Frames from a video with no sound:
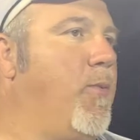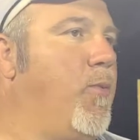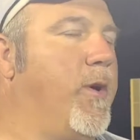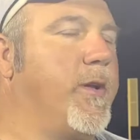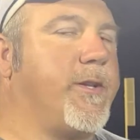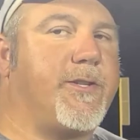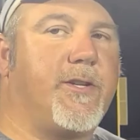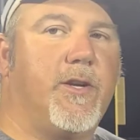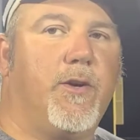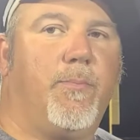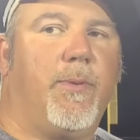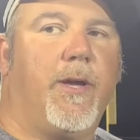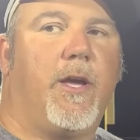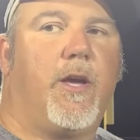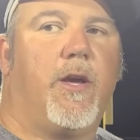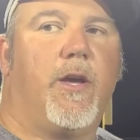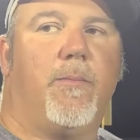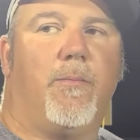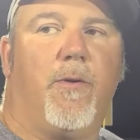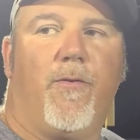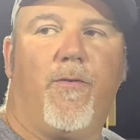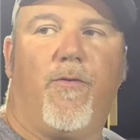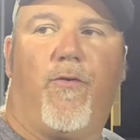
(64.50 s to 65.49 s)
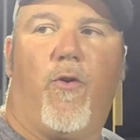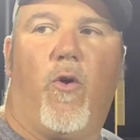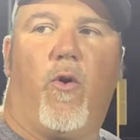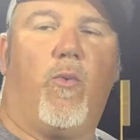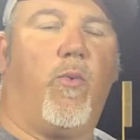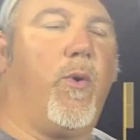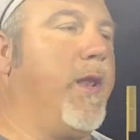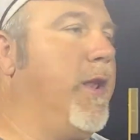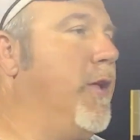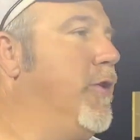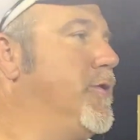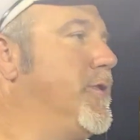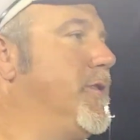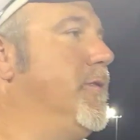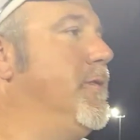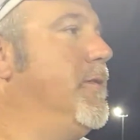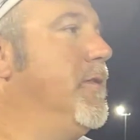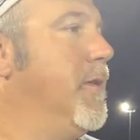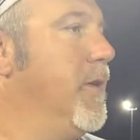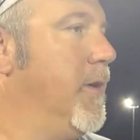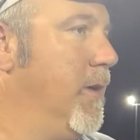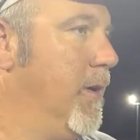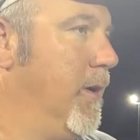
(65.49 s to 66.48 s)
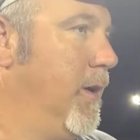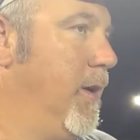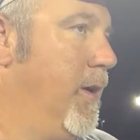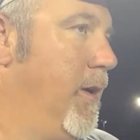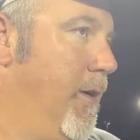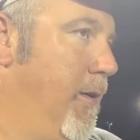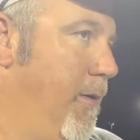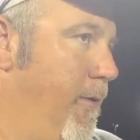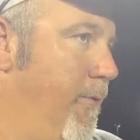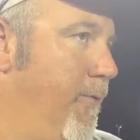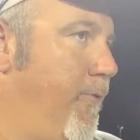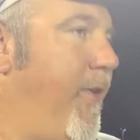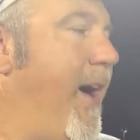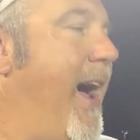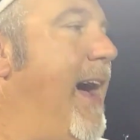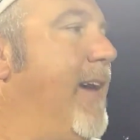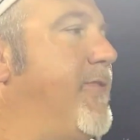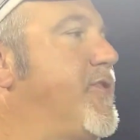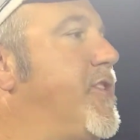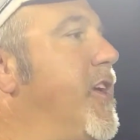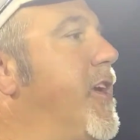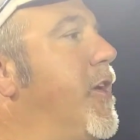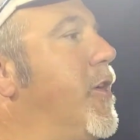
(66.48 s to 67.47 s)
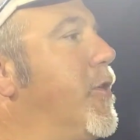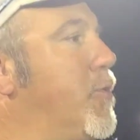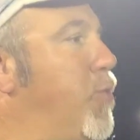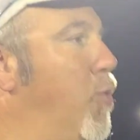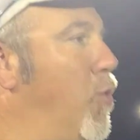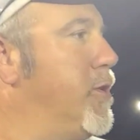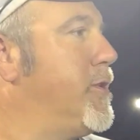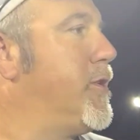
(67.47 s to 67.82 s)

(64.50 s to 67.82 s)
think we'll still be good moving forward. We're losing five seniors.